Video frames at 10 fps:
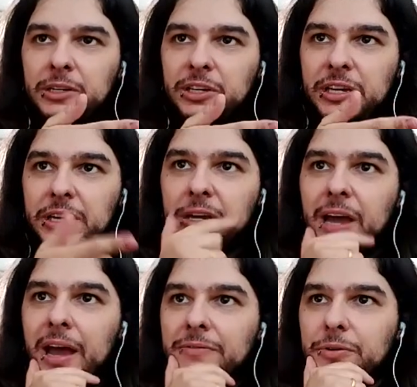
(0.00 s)
Key,
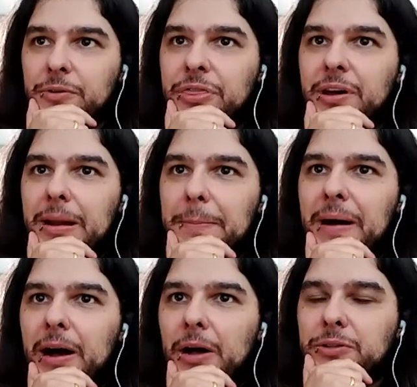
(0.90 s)
have you thought
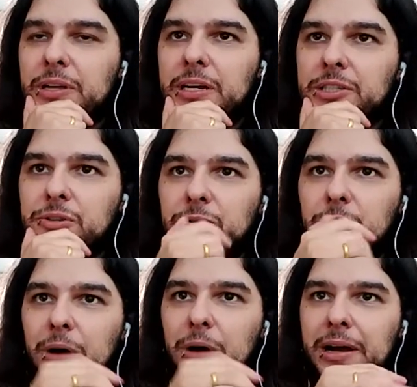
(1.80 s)
about
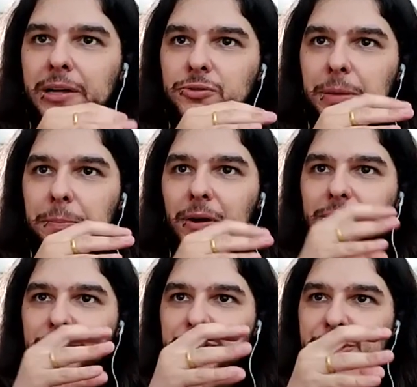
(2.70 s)
doing
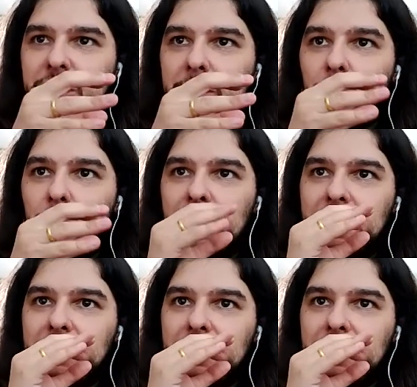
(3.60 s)
partnership with